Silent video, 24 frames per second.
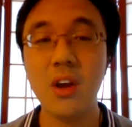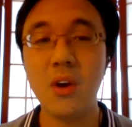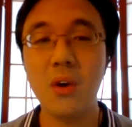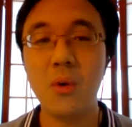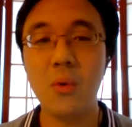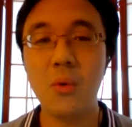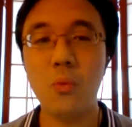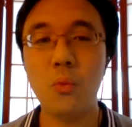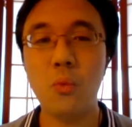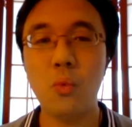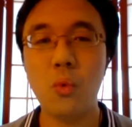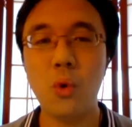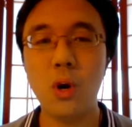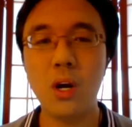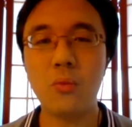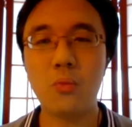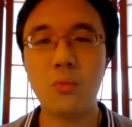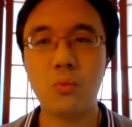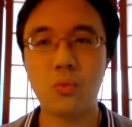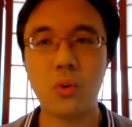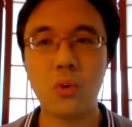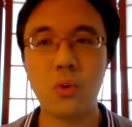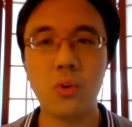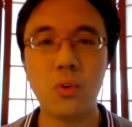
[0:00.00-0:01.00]
what
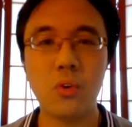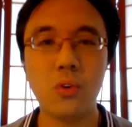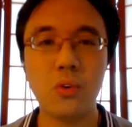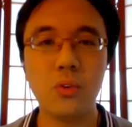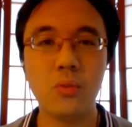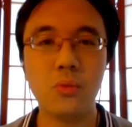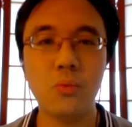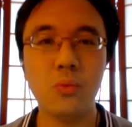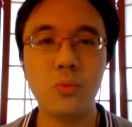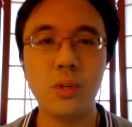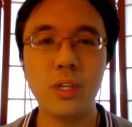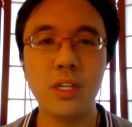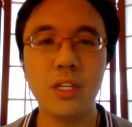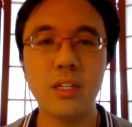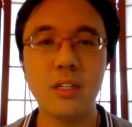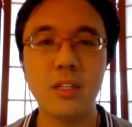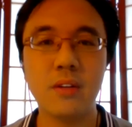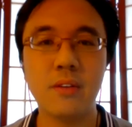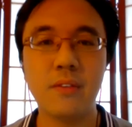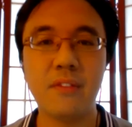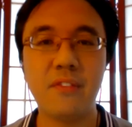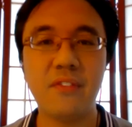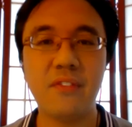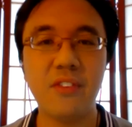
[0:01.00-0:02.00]
role
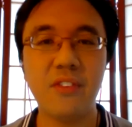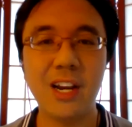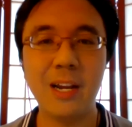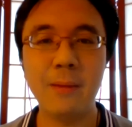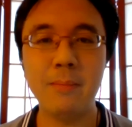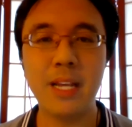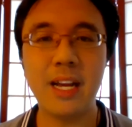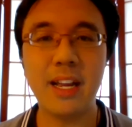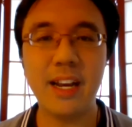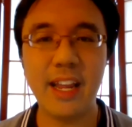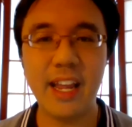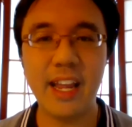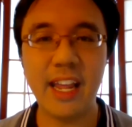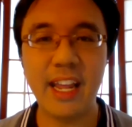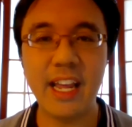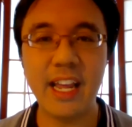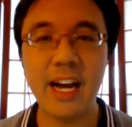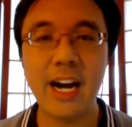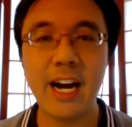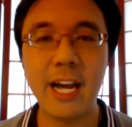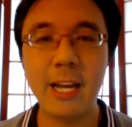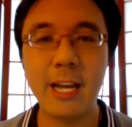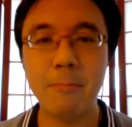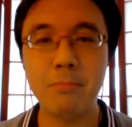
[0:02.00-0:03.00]
will
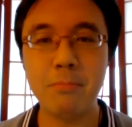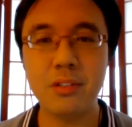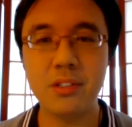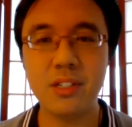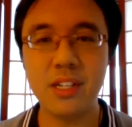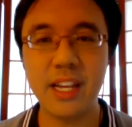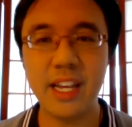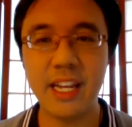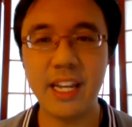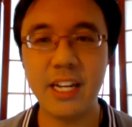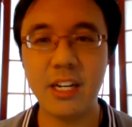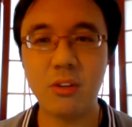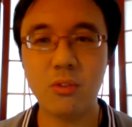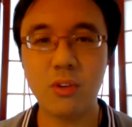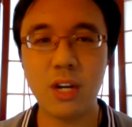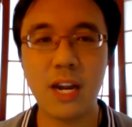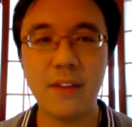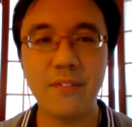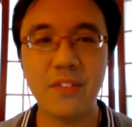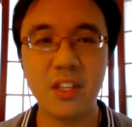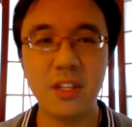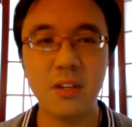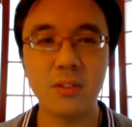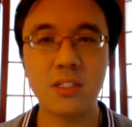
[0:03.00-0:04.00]
frame.ai play in
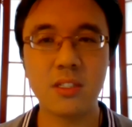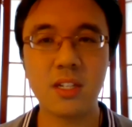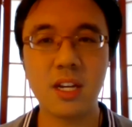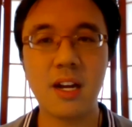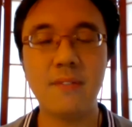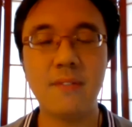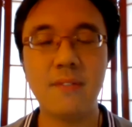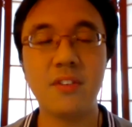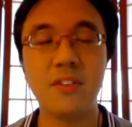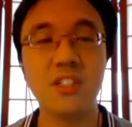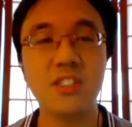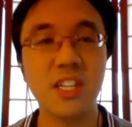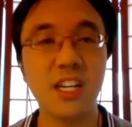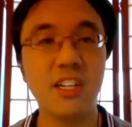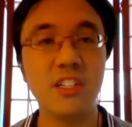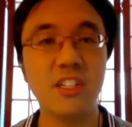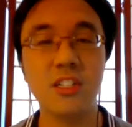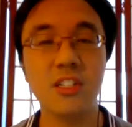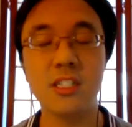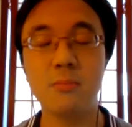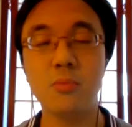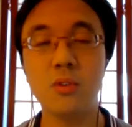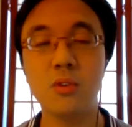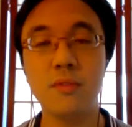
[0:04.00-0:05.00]
crafting those
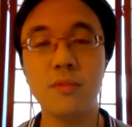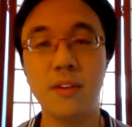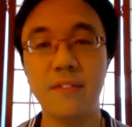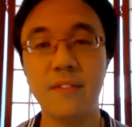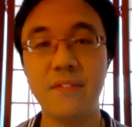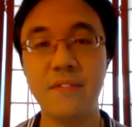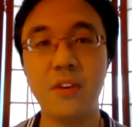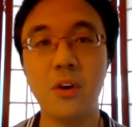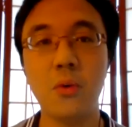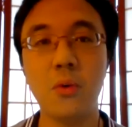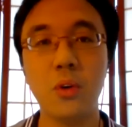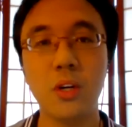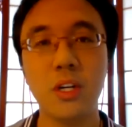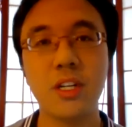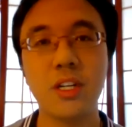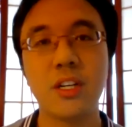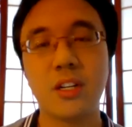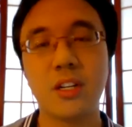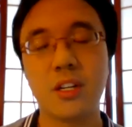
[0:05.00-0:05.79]
conversations moving forward?